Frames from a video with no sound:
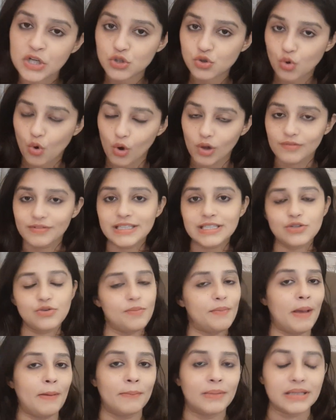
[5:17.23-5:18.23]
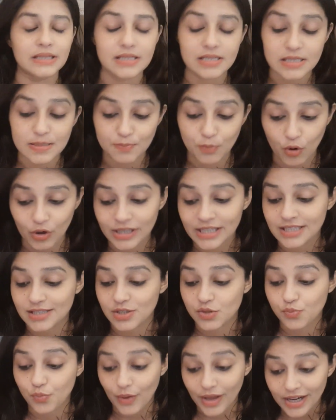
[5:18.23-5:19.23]
So always remember this point,
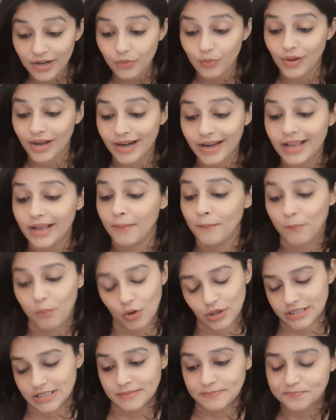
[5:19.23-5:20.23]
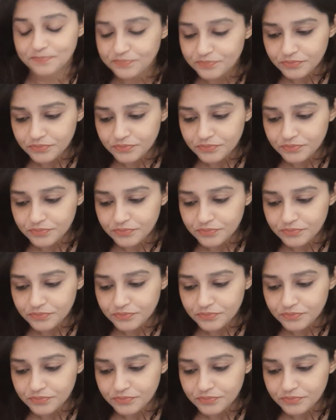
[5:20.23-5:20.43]
it's very, very important.